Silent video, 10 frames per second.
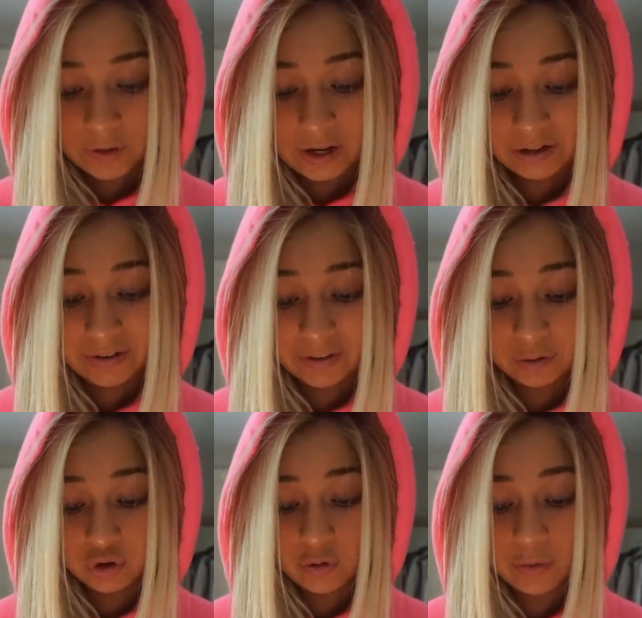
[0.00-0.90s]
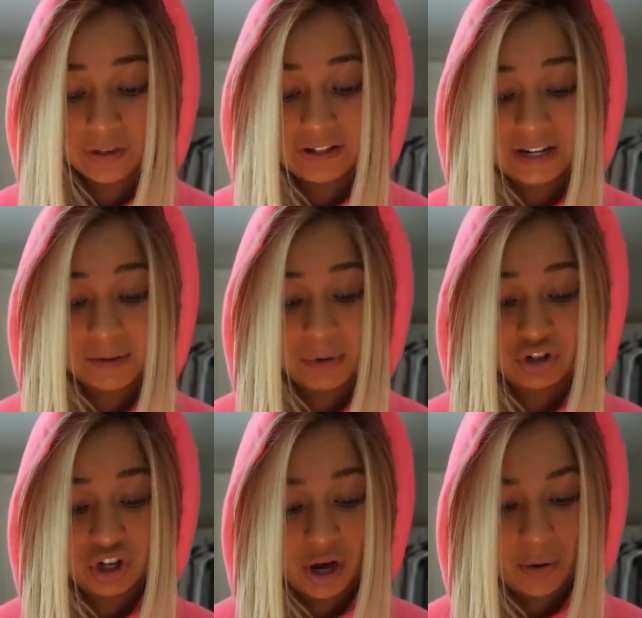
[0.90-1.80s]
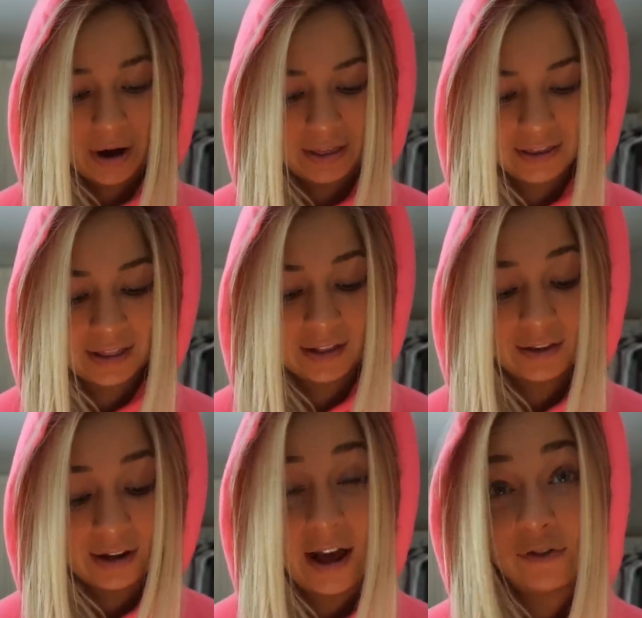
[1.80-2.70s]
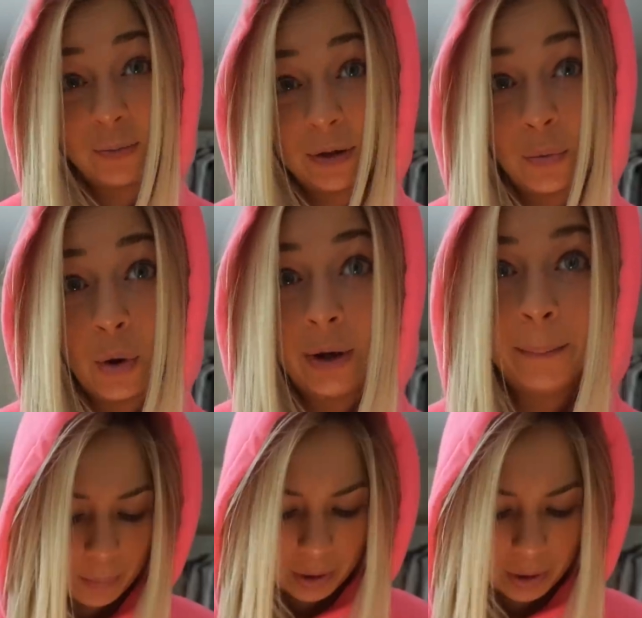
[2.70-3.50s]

setting and resolutions with Adina Michio. I think that's gonna have to be the one.